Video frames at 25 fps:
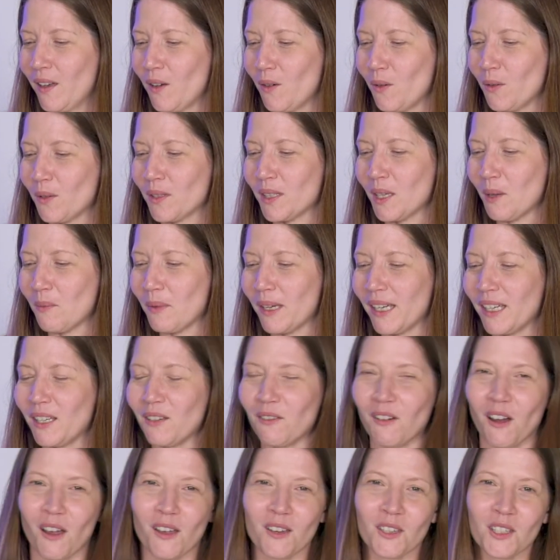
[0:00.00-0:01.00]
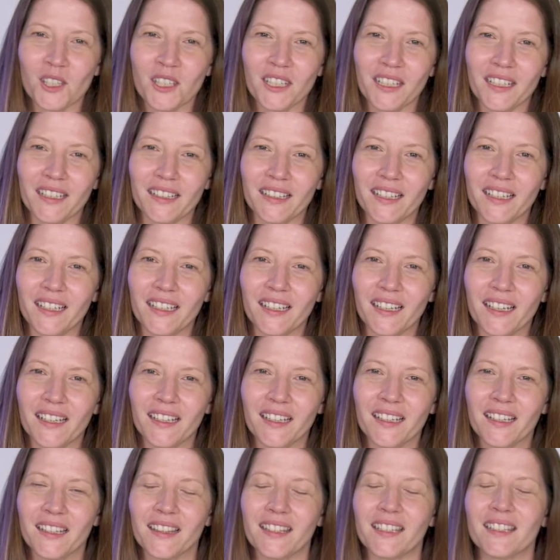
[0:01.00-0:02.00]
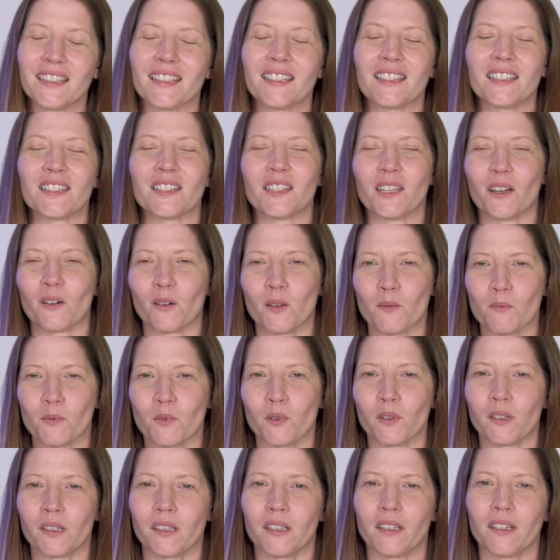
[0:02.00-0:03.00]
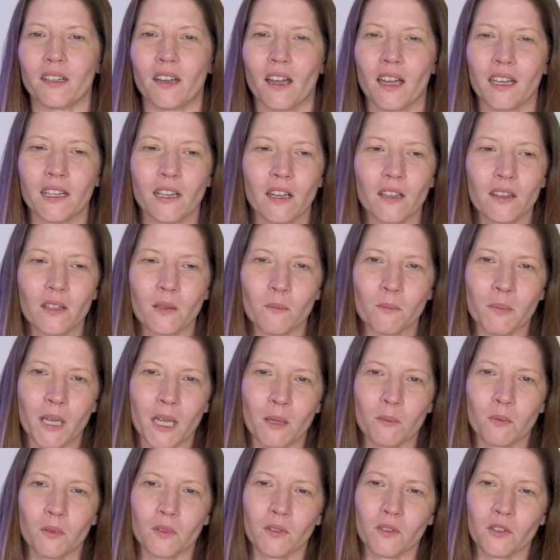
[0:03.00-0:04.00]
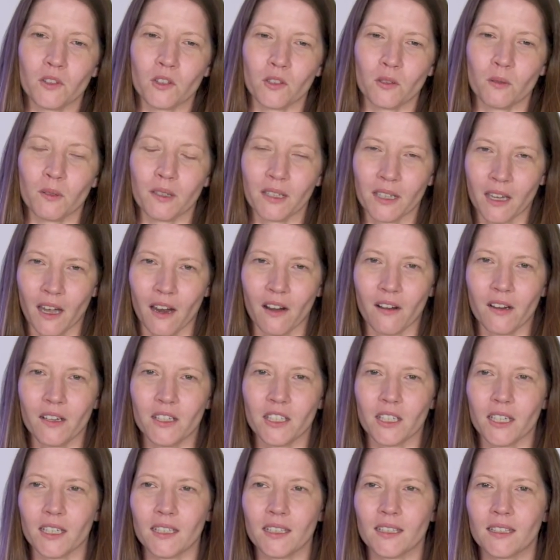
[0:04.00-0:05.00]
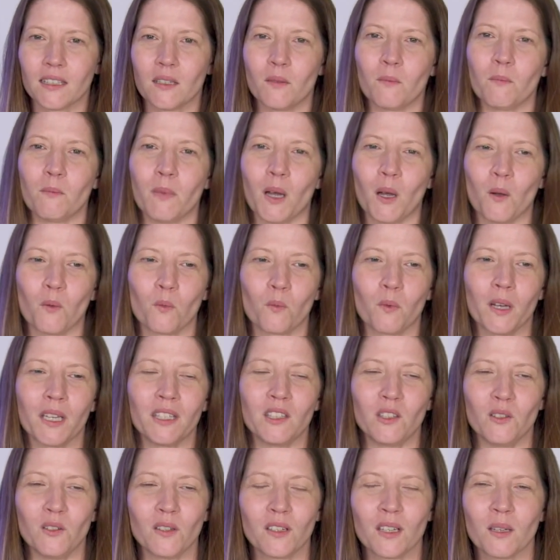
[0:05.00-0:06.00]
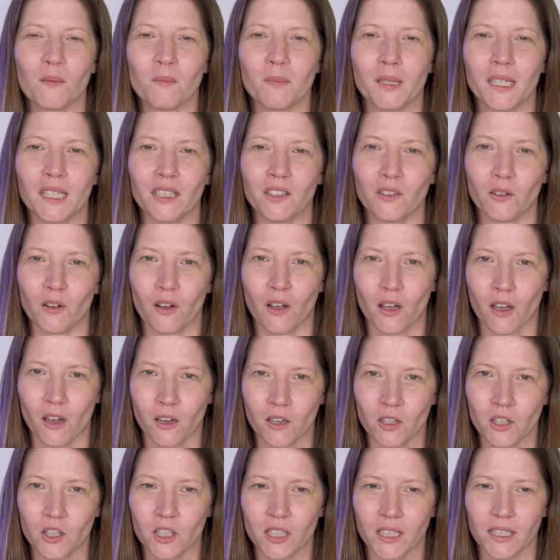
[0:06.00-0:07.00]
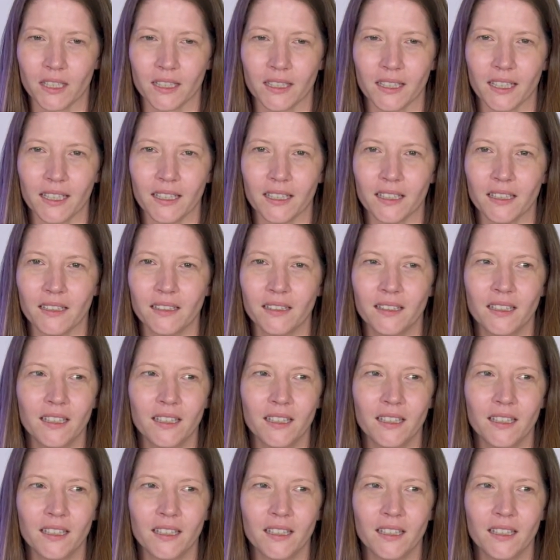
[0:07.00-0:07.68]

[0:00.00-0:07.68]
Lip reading: Also being your own cheerleader. This is so important. I know that people do encourage us, but when you can be your own cheerleader,